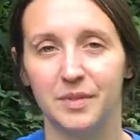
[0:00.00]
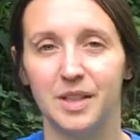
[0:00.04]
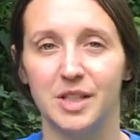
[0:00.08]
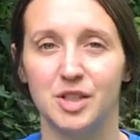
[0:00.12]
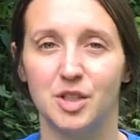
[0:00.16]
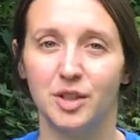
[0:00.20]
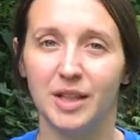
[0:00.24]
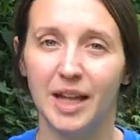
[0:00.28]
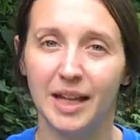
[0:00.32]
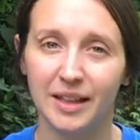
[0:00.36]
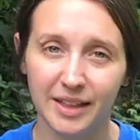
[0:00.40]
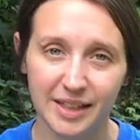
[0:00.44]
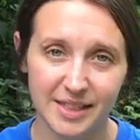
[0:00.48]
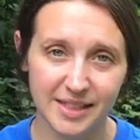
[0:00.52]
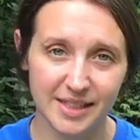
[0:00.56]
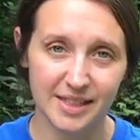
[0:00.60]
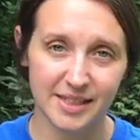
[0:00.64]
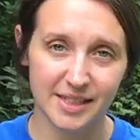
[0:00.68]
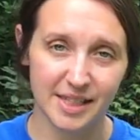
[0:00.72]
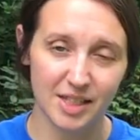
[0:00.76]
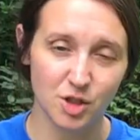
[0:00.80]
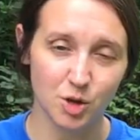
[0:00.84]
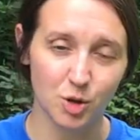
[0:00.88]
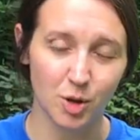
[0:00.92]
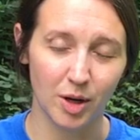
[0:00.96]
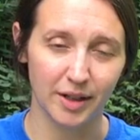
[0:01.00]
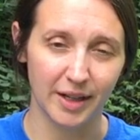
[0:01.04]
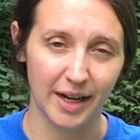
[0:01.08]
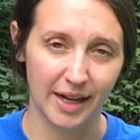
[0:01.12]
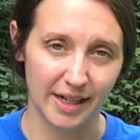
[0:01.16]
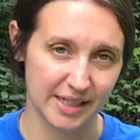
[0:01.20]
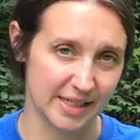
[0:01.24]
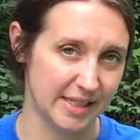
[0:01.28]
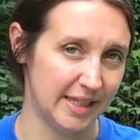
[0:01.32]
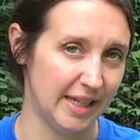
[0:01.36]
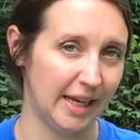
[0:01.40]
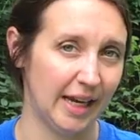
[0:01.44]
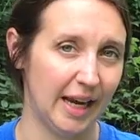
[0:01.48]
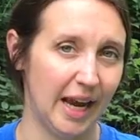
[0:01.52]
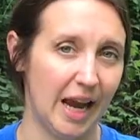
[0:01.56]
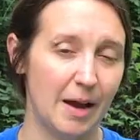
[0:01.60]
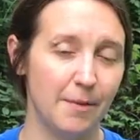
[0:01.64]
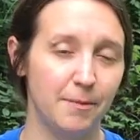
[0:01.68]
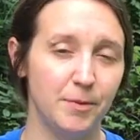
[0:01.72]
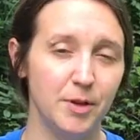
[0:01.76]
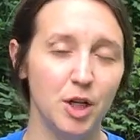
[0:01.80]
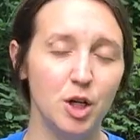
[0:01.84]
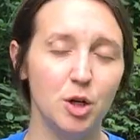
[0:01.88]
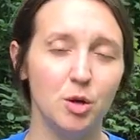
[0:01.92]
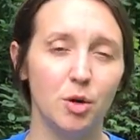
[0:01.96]
So that leads us into our next thing.
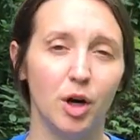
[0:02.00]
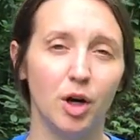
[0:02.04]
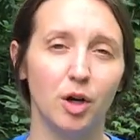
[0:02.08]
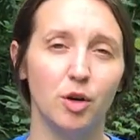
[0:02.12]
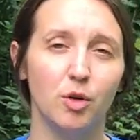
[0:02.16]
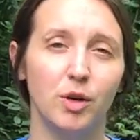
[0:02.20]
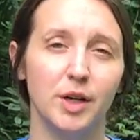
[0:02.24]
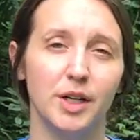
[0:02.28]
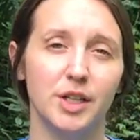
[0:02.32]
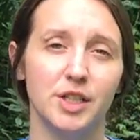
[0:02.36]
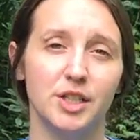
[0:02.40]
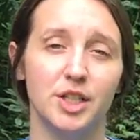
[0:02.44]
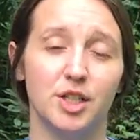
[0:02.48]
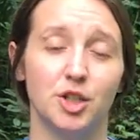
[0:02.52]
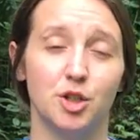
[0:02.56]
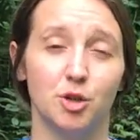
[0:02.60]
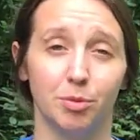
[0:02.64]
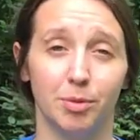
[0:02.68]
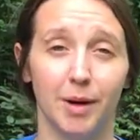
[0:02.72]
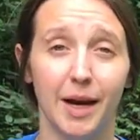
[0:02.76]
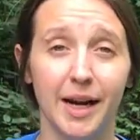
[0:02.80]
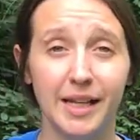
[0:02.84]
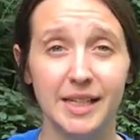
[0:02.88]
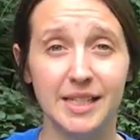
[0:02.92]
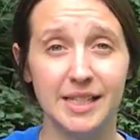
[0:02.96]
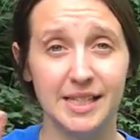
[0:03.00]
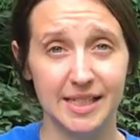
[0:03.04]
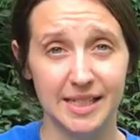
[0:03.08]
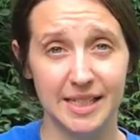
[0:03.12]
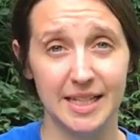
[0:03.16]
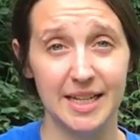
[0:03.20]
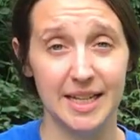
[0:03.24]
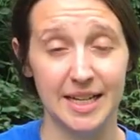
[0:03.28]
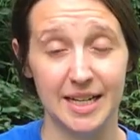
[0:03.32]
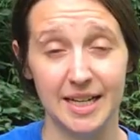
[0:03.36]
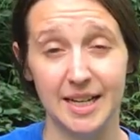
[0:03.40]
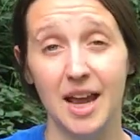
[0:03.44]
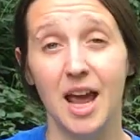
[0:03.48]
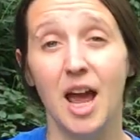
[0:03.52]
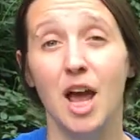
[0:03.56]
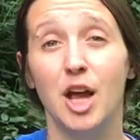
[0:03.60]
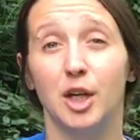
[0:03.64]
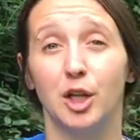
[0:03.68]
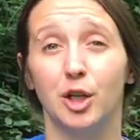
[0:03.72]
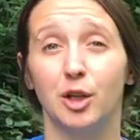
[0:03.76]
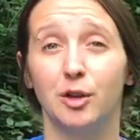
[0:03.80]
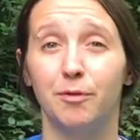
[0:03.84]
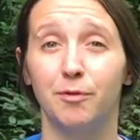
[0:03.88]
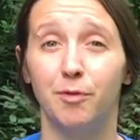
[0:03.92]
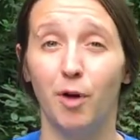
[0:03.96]
If you are going to direct seed
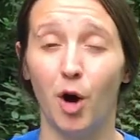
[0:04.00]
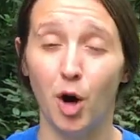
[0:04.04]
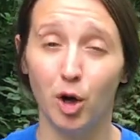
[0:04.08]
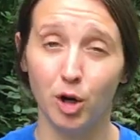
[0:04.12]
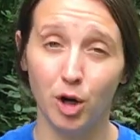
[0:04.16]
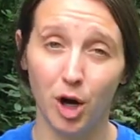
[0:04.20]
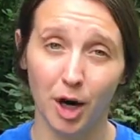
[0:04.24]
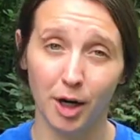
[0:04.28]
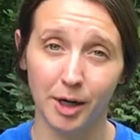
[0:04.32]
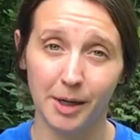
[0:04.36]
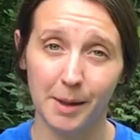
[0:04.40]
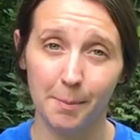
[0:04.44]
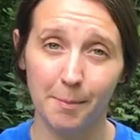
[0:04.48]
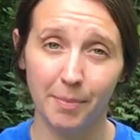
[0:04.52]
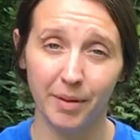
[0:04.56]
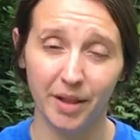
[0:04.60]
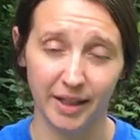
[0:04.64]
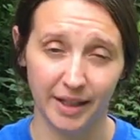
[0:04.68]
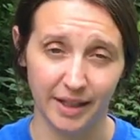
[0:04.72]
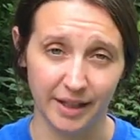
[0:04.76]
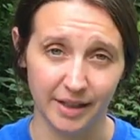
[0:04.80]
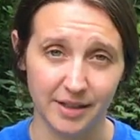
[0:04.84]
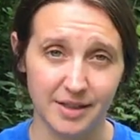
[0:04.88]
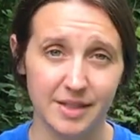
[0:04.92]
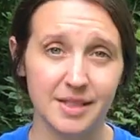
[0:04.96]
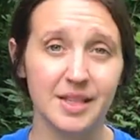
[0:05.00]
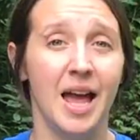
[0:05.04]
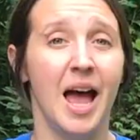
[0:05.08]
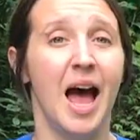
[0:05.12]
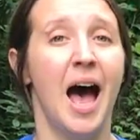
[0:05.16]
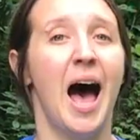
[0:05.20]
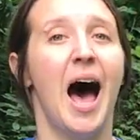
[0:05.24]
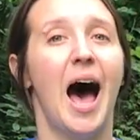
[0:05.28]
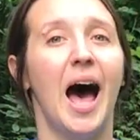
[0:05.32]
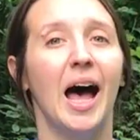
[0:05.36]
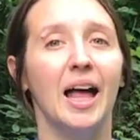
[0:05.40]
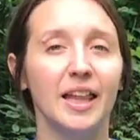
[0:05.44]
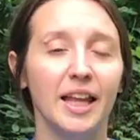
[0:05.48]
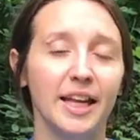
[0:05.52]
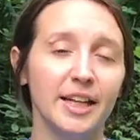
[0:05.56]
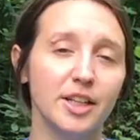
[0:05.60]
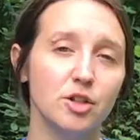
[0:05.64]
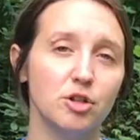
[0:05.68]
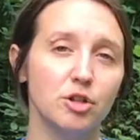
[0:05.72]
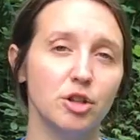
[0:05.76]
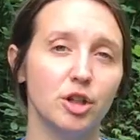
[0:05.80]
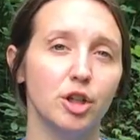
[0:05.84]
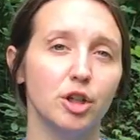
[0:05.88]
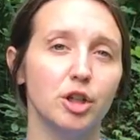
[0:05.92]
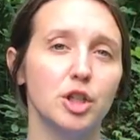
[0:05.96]
your fall garden plants, I like
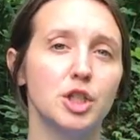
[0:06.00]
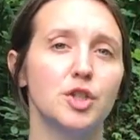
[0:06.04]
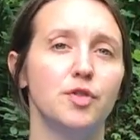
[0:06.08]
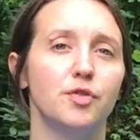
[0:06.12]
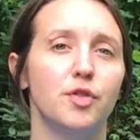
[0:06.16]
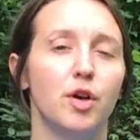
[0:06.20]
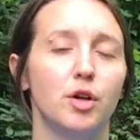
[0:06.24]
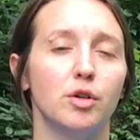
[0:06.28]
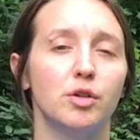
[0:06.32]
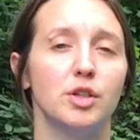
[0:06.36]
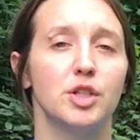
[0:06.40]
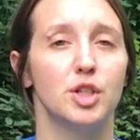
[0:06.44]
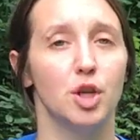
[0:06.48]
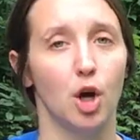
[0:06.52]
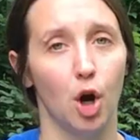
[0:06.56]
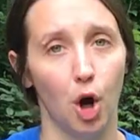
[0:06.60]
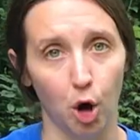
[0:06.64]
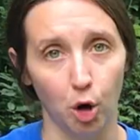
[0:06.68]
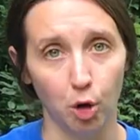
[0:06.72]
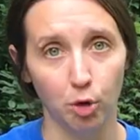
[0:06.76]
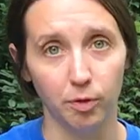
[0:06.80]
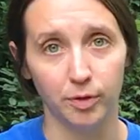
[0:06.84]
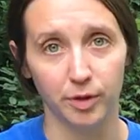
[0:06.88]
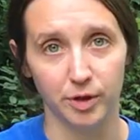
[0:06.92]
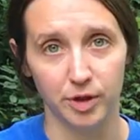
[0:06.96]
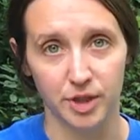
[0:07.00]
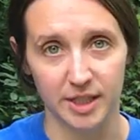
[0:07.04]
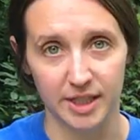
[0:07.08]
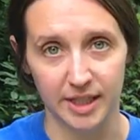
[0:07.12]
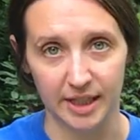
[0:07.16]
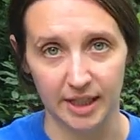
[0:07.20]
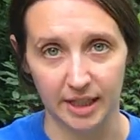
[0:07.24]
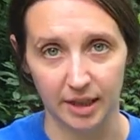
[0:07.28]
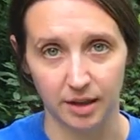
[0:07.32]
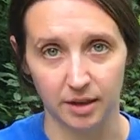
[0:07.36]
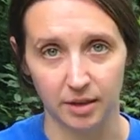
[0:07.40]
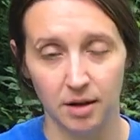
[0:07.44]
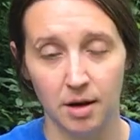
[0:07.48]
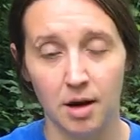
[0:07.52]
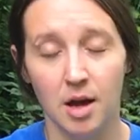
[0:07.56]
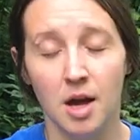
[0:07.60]
to encourage folks to overseed.